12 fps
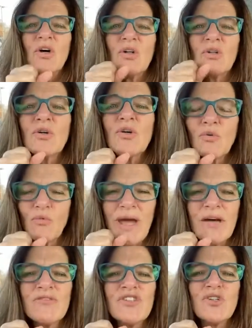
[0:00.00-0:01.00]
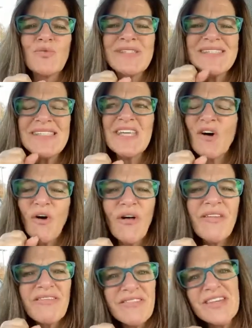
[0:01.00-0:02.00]
Look around you and see all
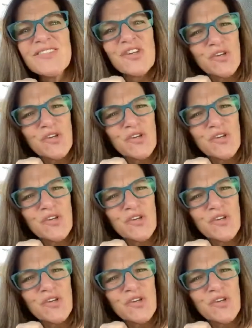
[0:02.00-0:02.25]
the things